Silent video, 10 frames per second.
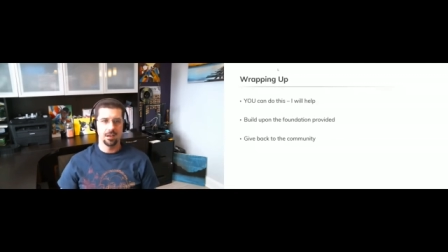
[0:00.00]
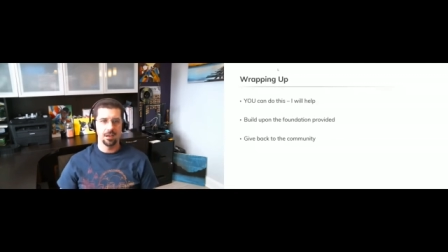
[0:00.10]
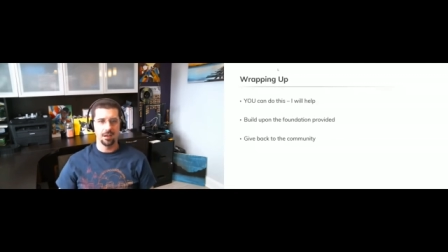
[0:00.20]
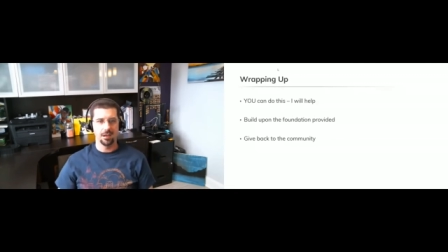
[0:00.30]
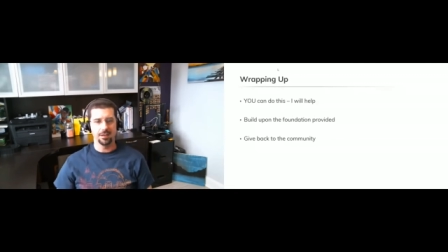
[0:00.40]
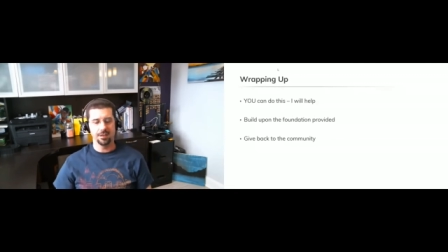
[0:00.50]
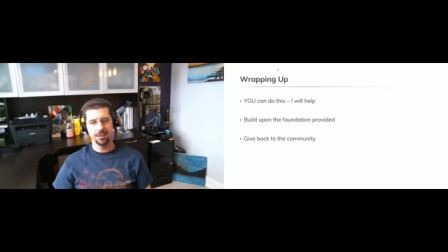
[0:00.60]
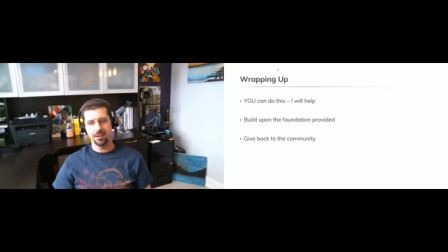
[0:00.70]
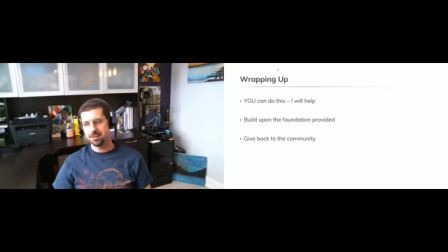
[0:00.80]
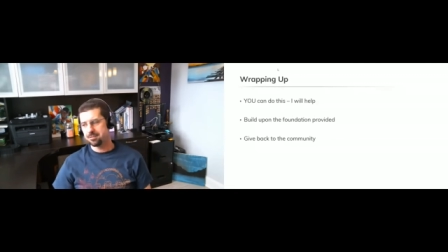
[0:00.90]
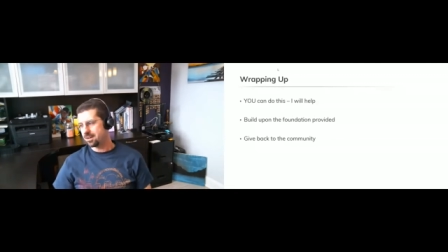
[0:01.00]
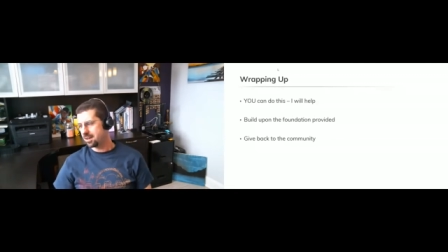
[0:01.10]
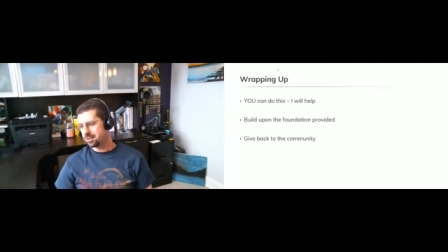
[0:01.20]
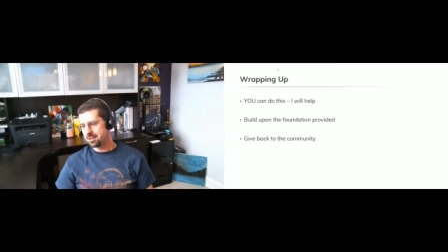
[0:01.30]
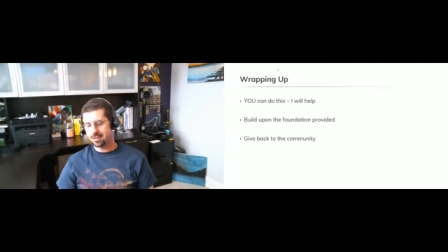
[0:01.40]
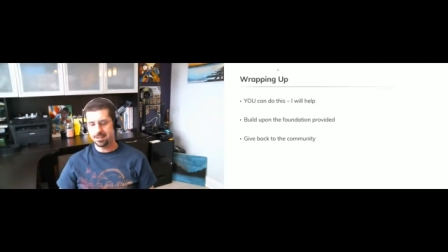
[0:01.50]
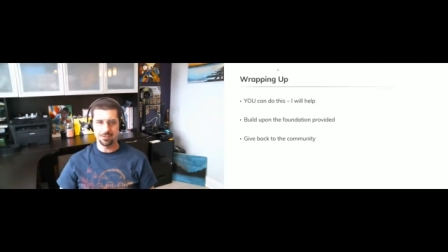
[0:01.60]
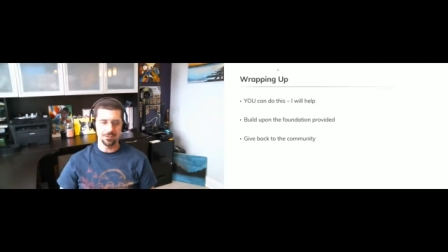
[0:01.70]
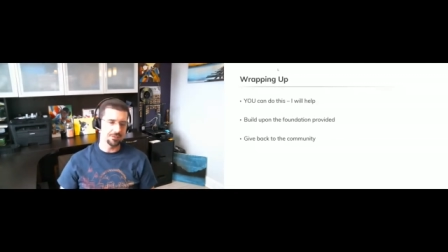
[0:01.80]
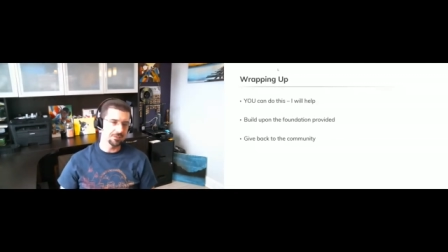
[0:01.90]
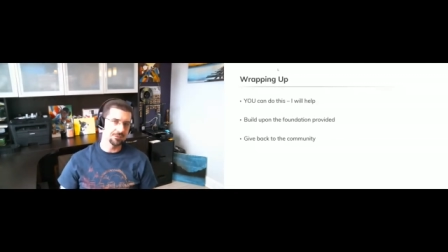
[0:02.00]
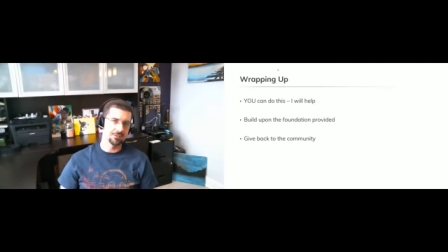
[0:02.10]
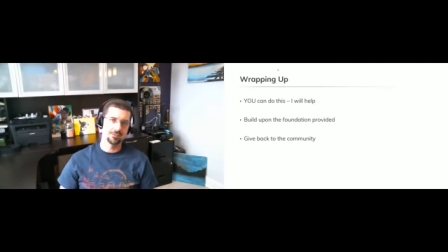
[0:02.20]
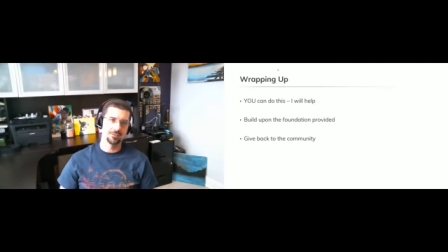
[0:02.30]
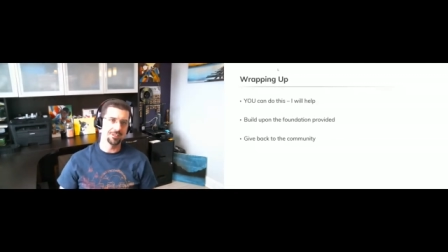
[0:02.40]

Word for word: Uh, and, and then finally, guys, this is,